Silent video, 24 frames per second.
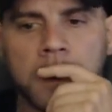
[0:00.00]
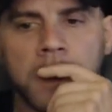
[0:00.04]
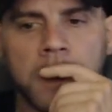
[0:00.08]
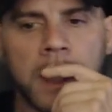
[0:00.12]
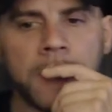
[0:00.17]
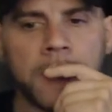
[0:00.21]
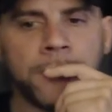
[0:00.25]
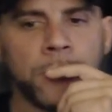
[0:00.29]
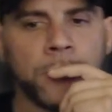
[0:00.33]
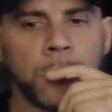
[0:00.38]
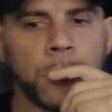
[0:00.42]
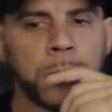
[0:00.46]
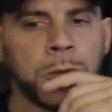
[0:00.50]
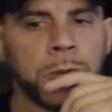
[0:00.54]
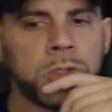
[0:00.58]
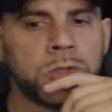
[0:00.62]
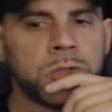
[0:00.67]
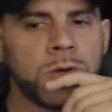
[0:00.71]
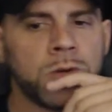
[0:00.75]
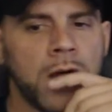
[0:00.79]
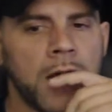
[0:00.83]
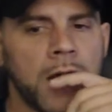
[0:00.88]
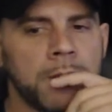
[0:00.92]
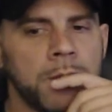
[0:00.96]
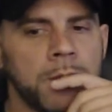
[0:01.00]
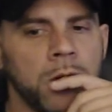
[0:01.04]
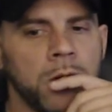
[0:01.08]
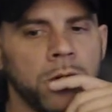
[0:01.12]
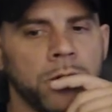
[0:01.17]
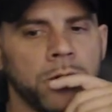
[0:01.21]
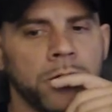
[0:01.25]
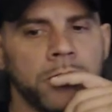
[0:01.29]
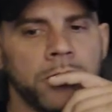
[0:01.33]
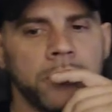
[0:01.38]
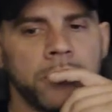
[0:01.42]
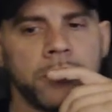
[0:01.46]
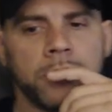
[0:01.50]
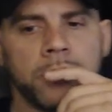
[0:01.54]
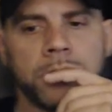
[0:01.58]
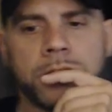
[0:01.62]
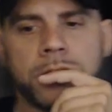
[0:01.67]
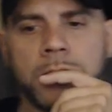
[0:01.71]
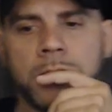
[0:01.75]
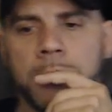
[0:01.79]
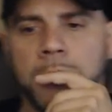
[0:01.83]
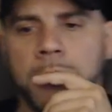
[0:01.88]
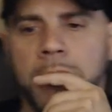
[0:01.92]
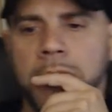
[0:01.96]
A full push rod motor
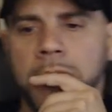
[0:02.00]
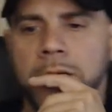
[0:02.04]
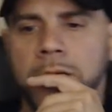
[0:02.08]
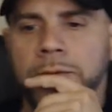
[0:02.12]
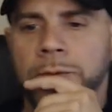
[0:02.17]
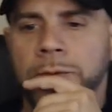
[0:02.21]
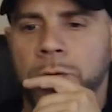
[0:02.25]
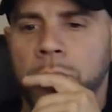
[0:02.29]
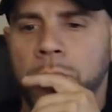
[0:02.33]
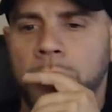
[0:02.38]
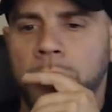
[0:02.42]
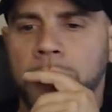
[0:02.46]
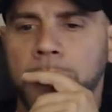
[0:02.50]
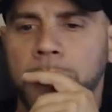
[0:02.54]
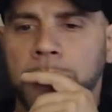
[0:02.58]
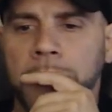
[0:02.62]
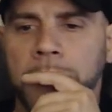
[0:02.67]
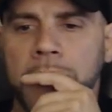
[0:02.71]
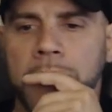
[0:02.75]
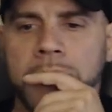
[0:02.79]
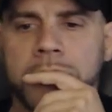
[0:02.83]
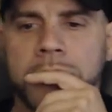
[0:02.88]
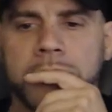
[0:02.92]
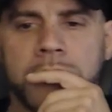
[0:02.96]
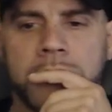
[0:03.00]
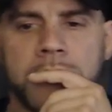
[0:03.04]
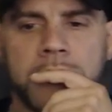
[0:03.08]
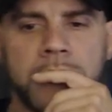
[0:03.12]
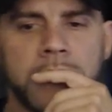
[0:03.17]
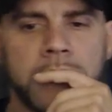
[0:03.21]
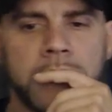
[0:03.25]
to make 400 plus